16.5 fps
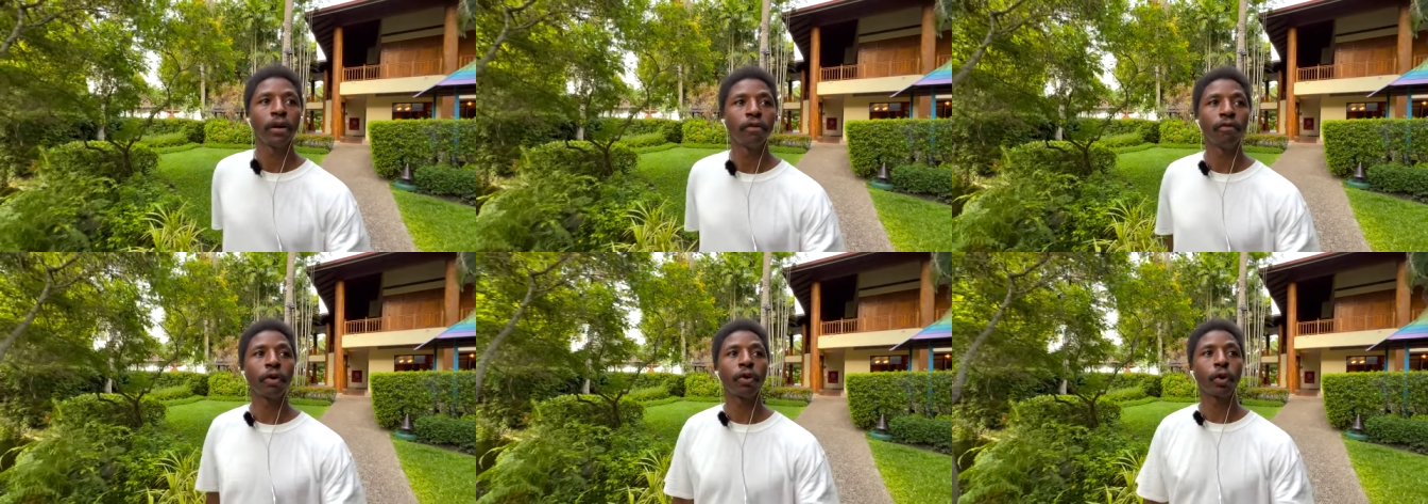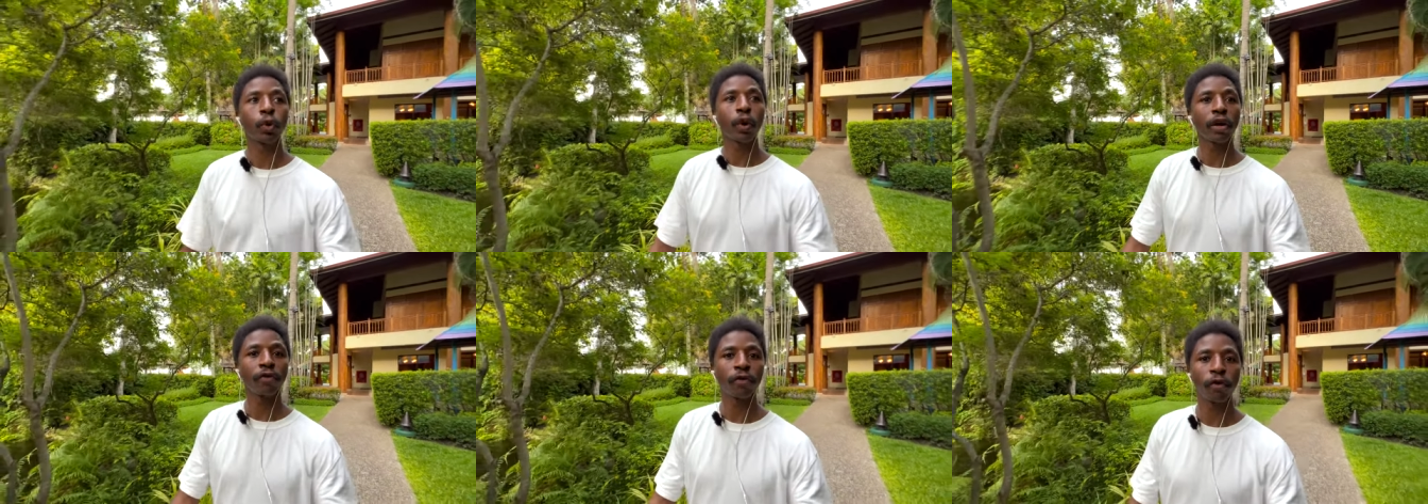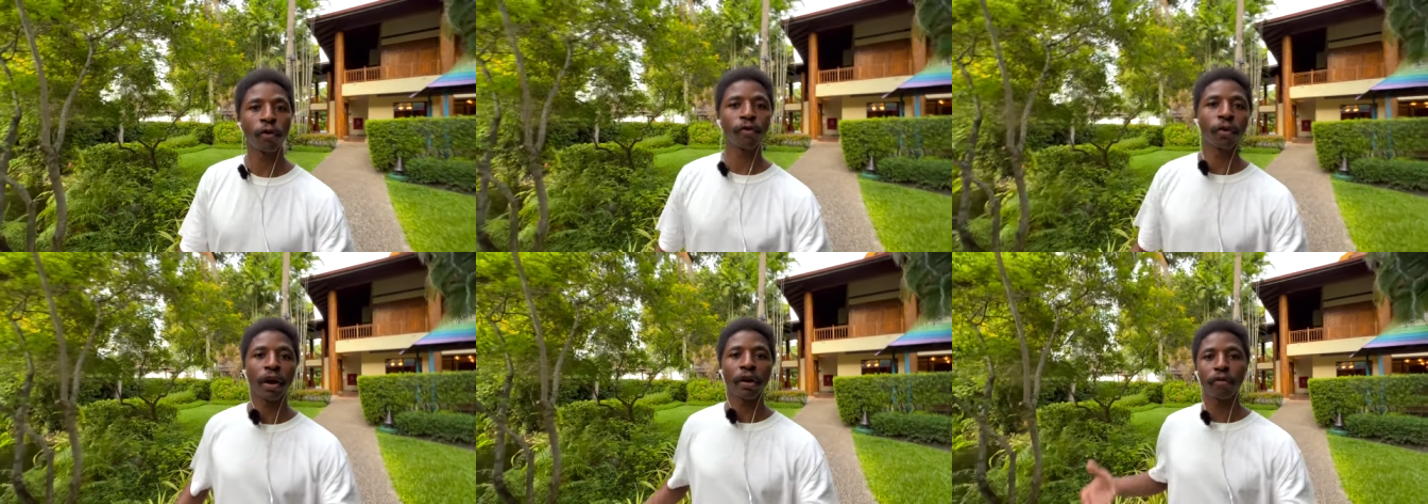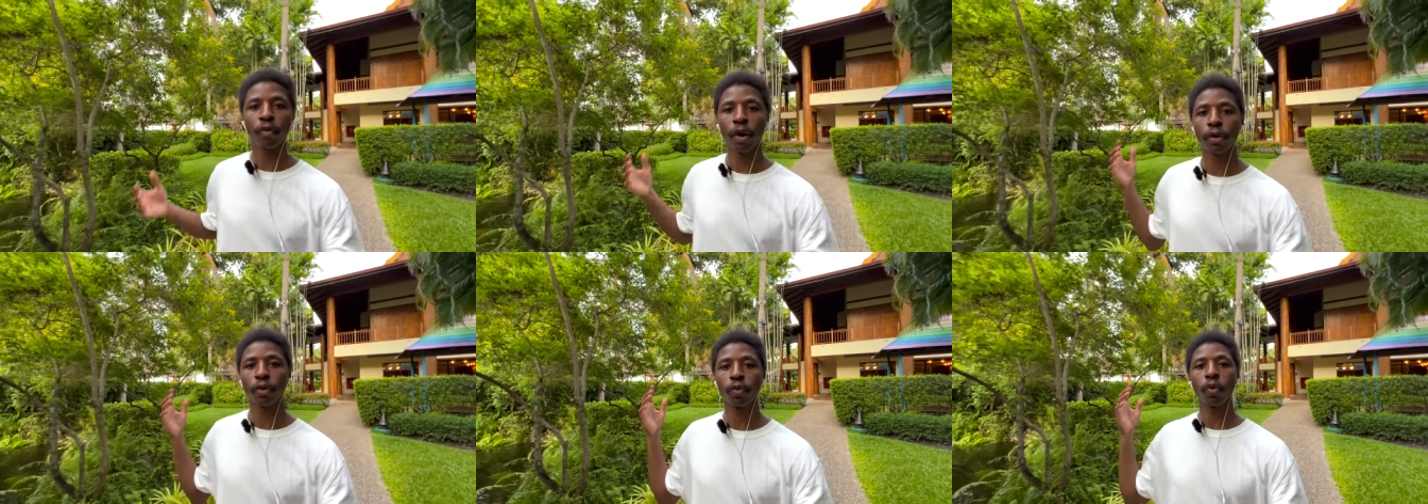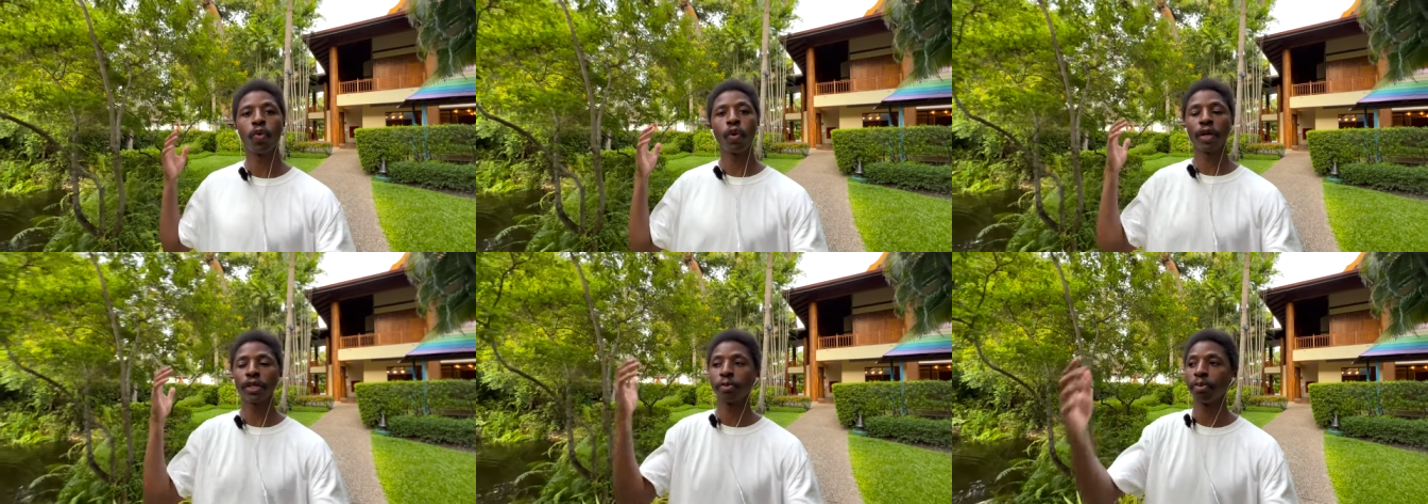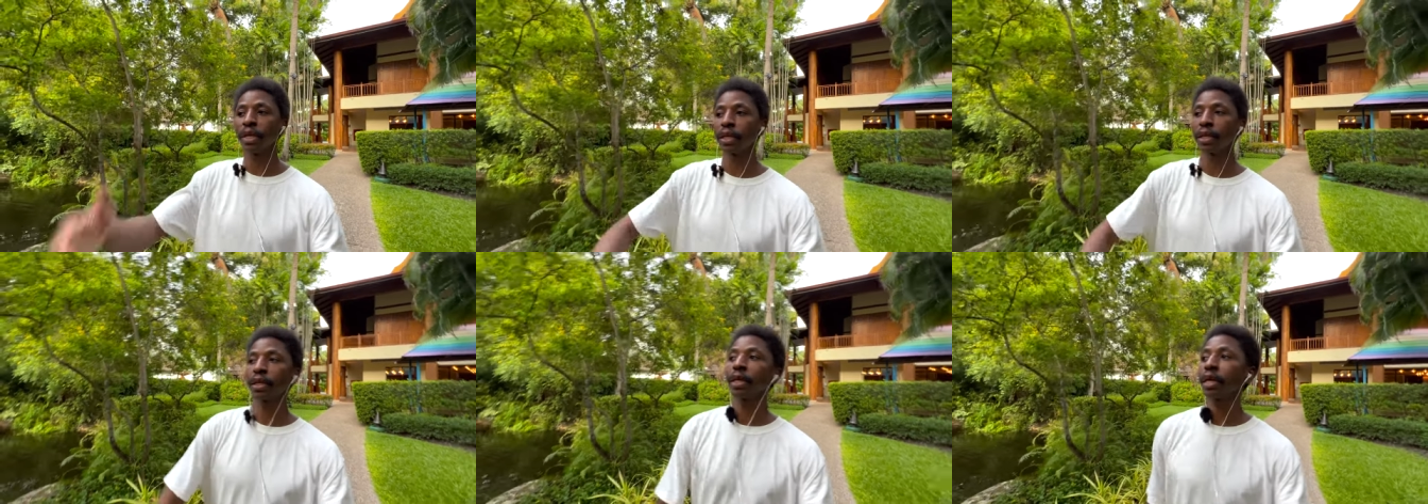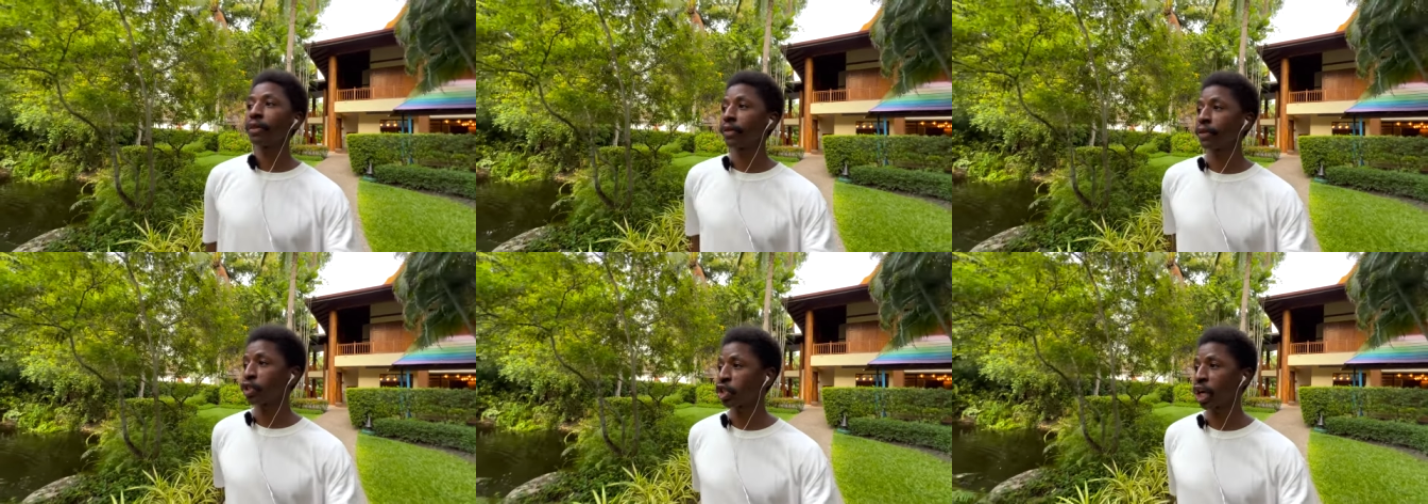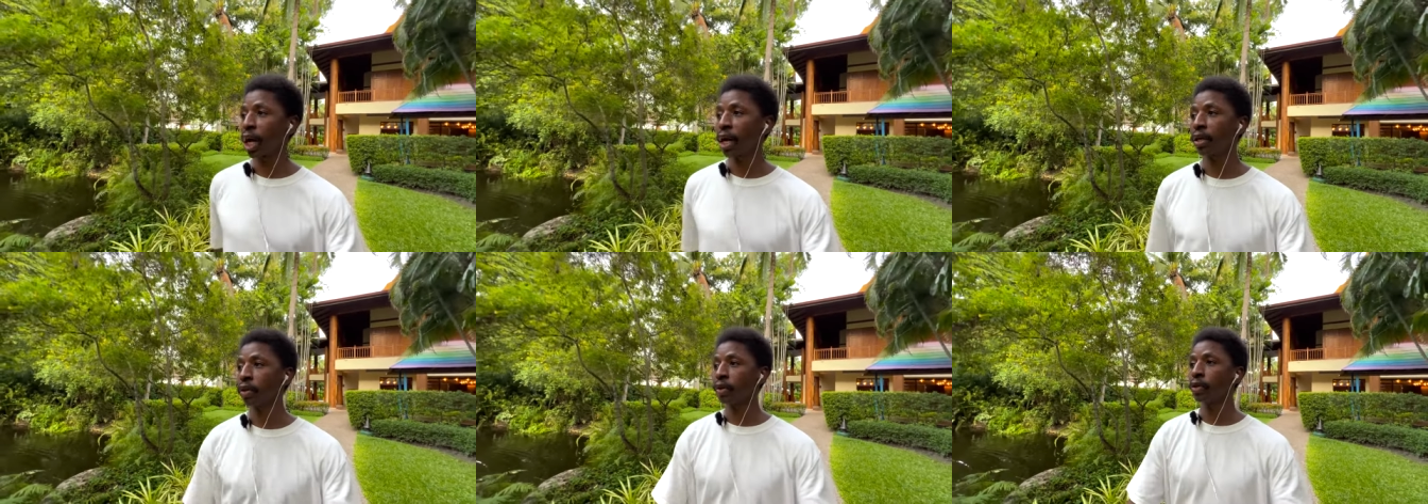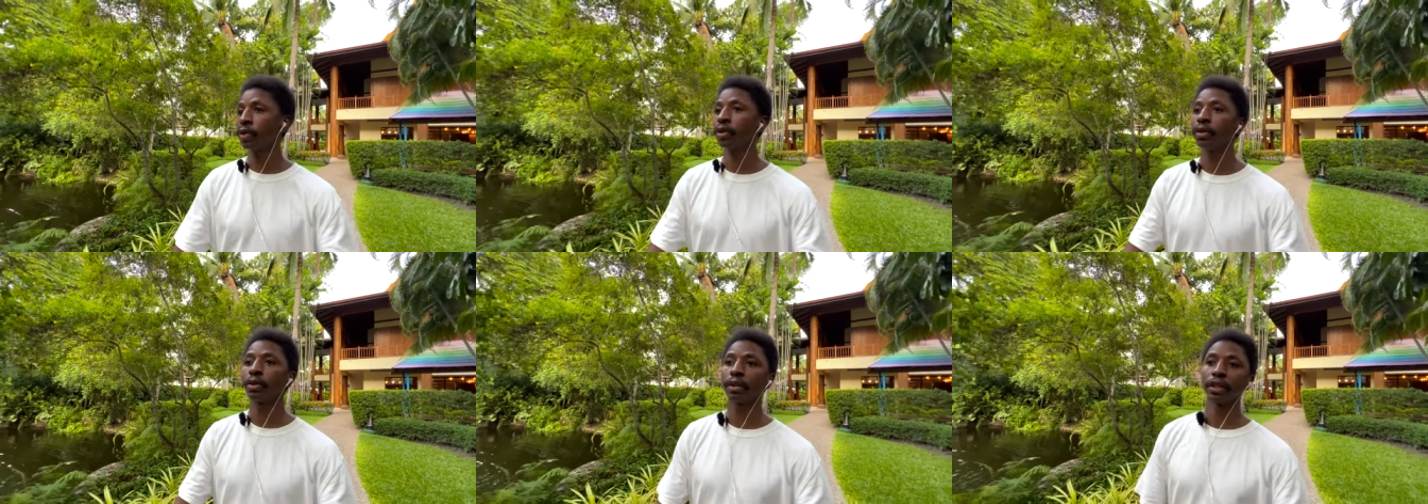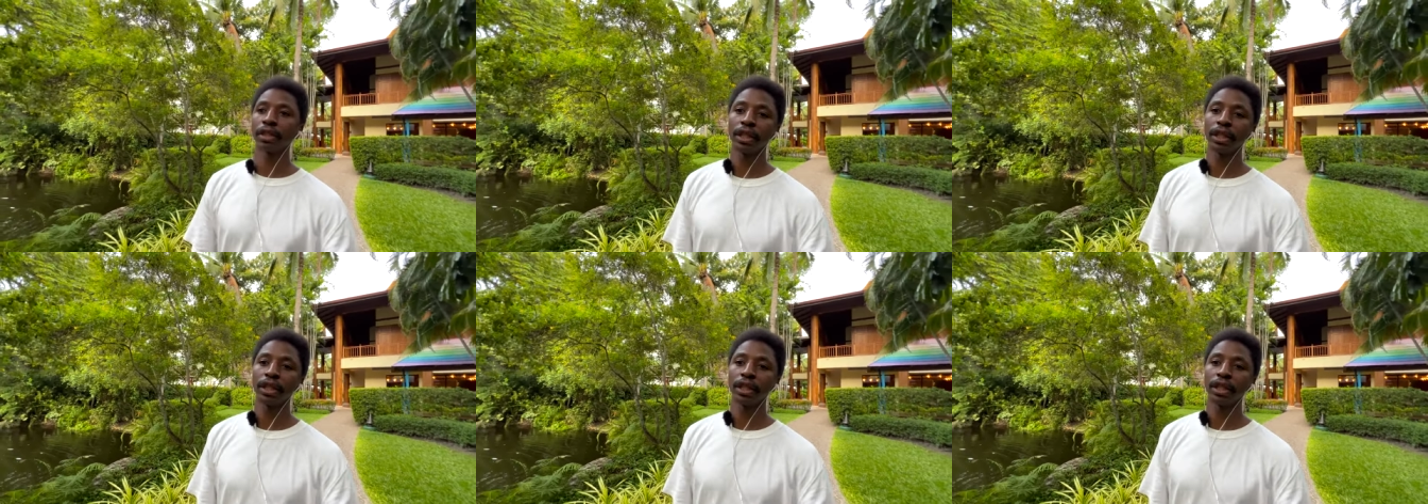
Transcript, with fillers: very grateful for everyone who has been in the channel,